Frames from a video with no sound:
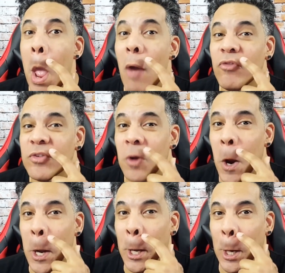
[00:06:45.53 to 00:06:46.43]

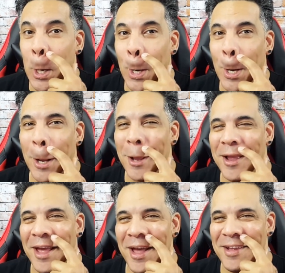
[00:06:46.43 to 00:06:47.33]

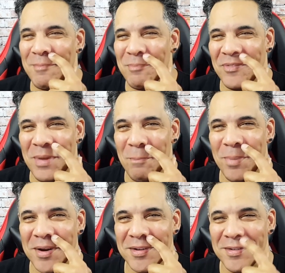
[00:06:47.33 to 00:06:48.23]
From the
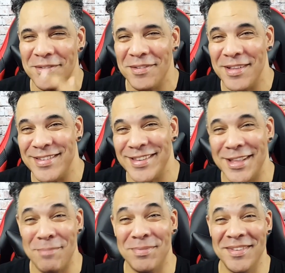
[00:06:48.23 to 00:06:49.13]
buckle. It
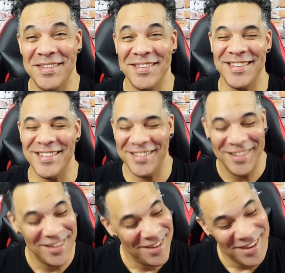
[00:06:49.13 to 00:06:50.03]
slipped.
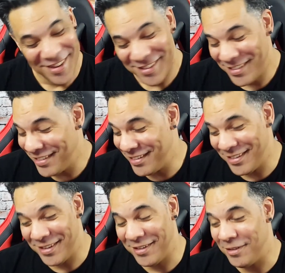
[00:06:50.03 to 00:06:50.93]

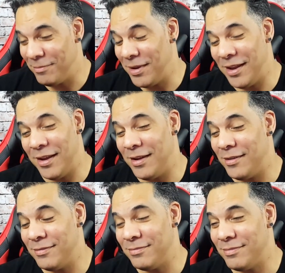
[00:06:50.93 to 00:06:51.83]
Oh,
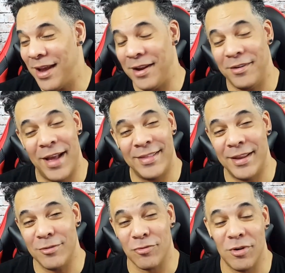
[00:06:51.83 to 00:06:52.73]
man. I don't know. I
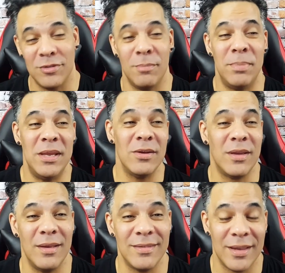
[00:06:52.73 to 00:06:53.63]
think it's wrong to beat your
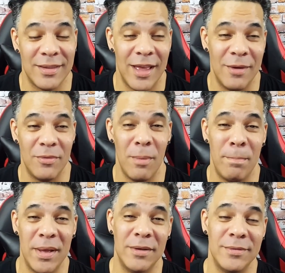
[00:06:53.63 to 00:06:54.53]
kids like that with a
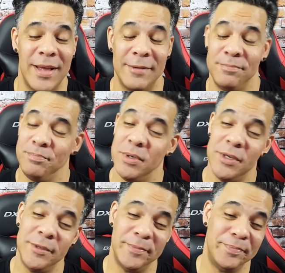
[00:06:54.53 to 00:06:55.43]
belt.
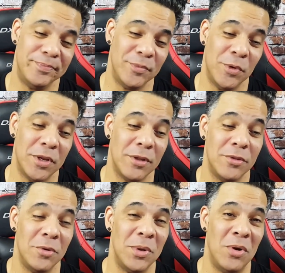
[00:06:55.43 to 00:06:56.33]
But what are you
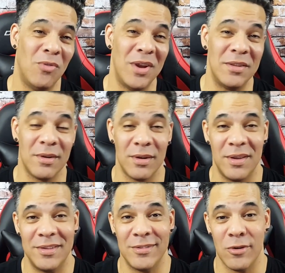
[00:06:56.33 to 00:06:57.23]
going to do? We all raise our
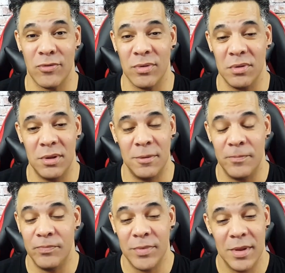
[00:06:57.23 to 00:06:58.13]
kids differently.
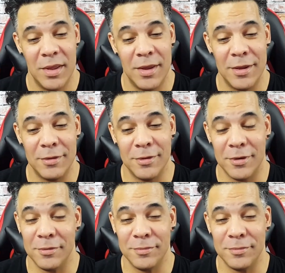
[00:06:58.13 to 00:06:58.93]
And